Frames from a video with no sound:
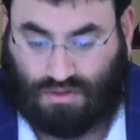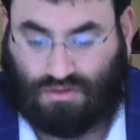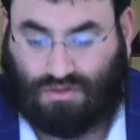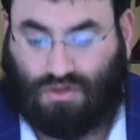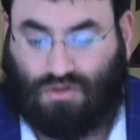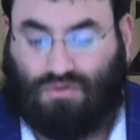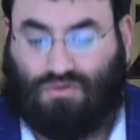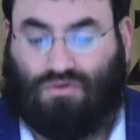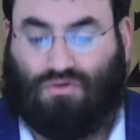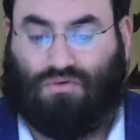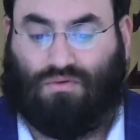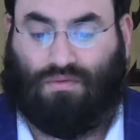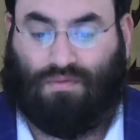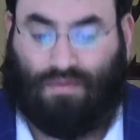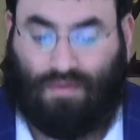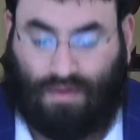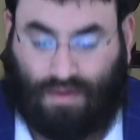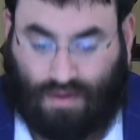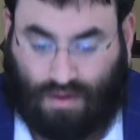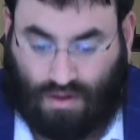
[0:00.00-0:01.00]
too,
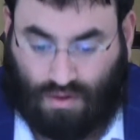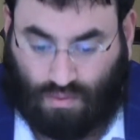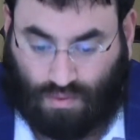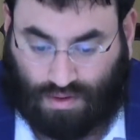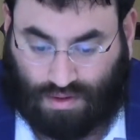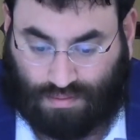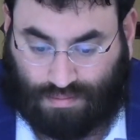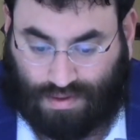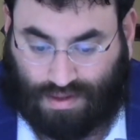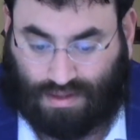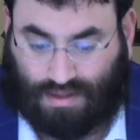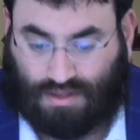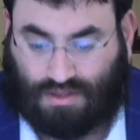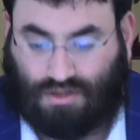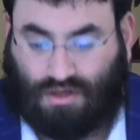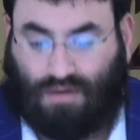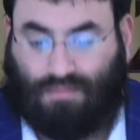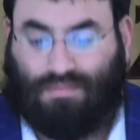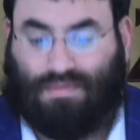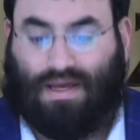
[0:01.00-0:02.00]
when the midas
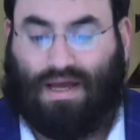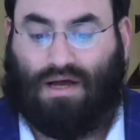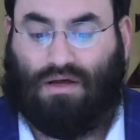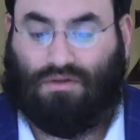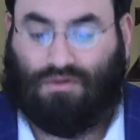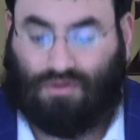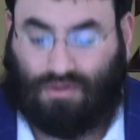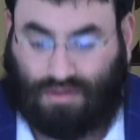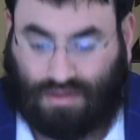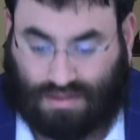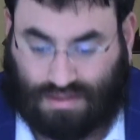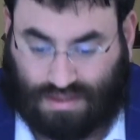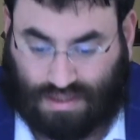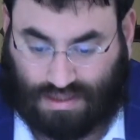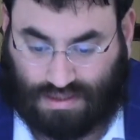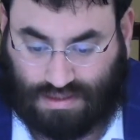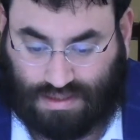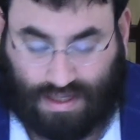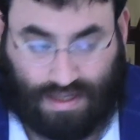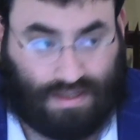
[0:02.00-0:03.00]
come down during the
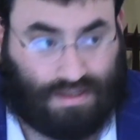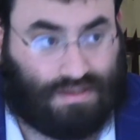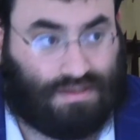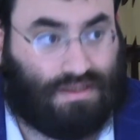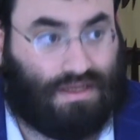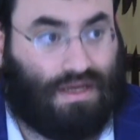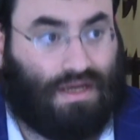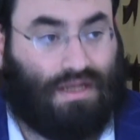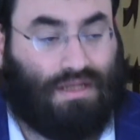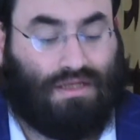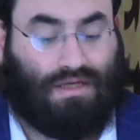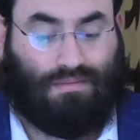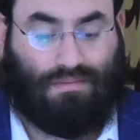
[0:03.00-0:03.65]
6 days, so